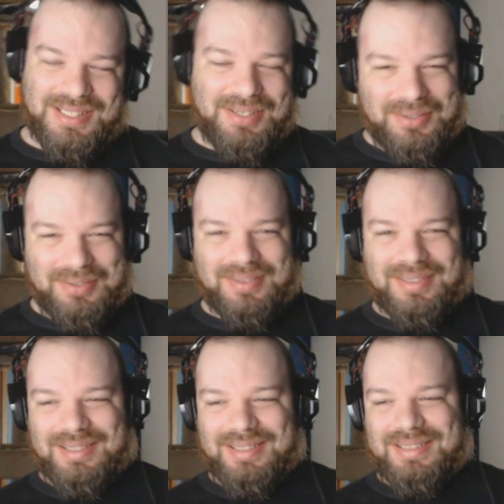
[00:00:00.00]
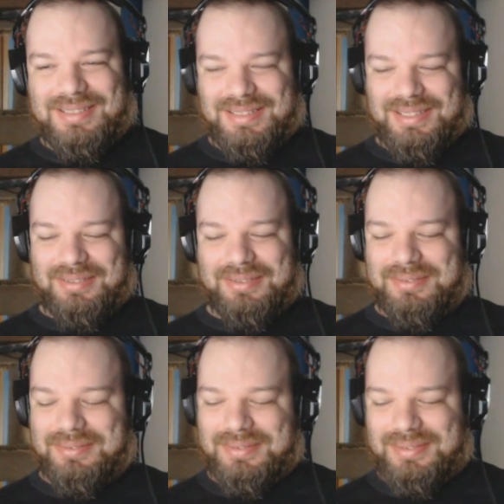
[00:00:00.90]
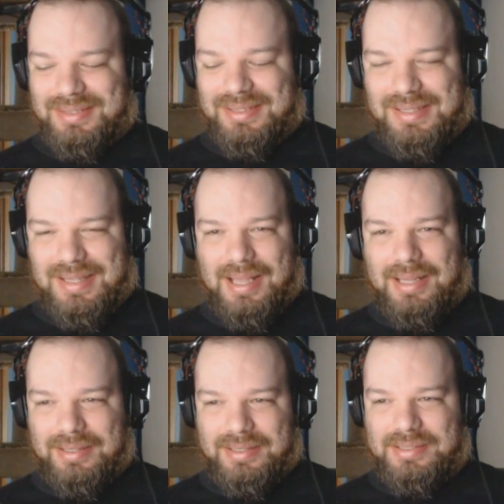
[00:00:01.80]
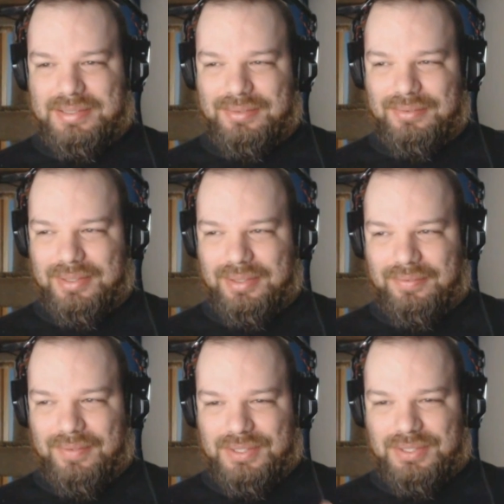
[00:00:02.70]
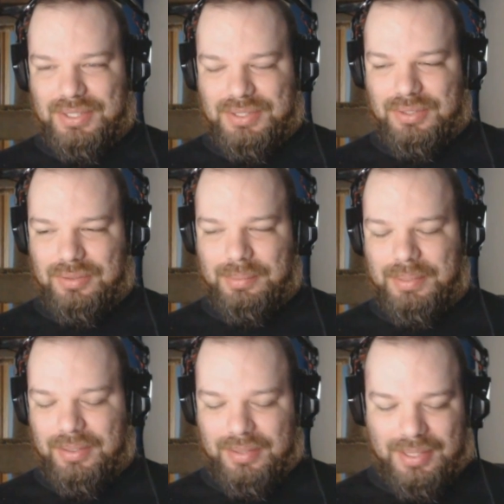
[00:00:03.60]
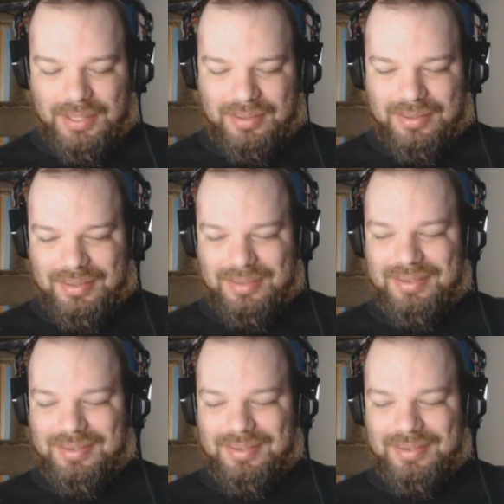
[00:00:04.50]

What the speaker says: so, so that is going to eventually show up here and there.